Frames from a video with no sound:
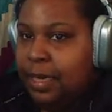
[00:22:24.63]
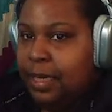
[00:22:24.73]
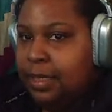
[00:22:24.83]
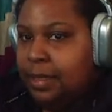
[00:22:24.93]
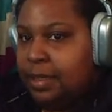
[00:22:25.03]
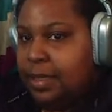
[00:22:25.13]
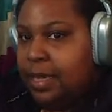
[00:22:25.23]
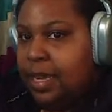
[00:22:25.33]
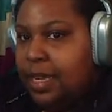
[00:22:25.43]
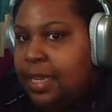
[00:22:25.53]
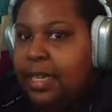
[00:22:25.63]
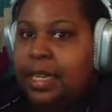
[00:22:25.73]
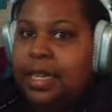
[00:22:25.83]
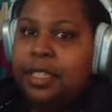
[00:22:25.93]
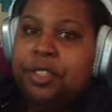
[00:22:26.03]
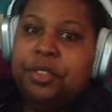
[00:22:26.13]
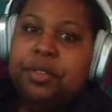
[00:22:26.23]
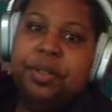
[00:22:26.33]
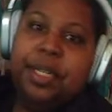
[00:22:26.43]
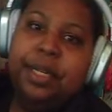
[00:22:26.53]
So it's not
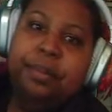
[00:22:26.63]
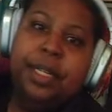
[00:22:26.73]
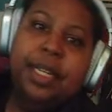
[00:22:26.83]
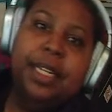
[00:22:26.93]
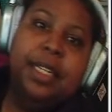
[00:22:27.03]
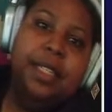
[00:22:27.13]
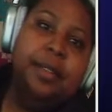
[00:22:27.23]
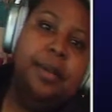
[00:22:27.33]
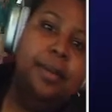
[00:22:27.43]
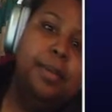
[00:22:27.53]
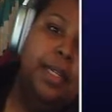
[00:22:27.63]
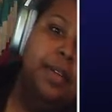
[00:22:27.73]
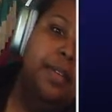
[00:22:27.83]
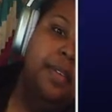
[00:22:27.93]
extremely disruptive,